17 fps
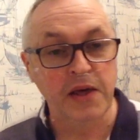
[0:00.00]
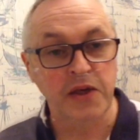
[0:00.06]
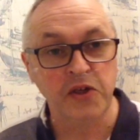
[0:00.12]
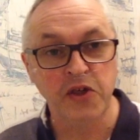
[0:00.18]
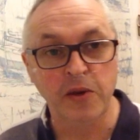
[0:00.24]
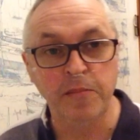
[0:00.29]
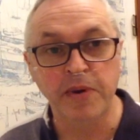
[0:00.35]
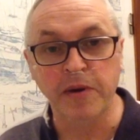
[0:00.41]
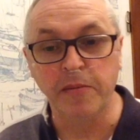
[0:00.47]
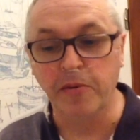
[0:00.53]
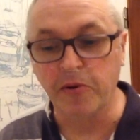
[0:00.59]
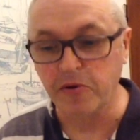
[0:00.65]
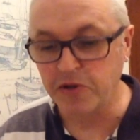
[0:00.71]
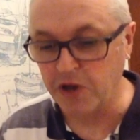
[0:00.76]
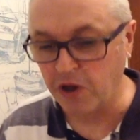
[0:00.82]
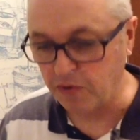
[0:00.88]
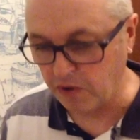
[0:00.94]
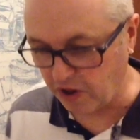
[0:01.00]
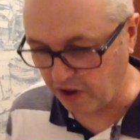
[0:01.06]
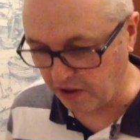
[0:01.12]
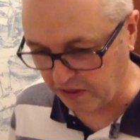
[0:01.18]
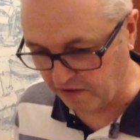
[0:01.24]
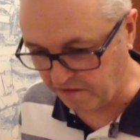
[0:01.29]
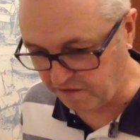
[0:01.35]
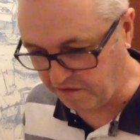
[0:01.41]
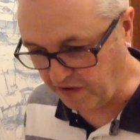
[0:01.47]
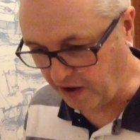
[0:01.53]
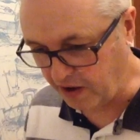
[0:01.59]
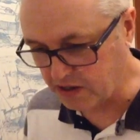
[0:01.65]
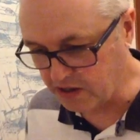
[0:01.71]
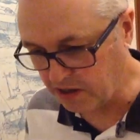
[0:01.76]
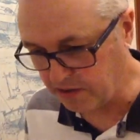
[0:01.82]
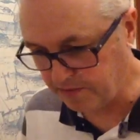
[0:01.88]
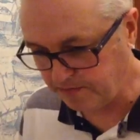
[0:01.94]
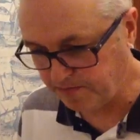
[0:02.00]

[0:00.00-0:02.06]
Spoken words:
Some people don't like the fact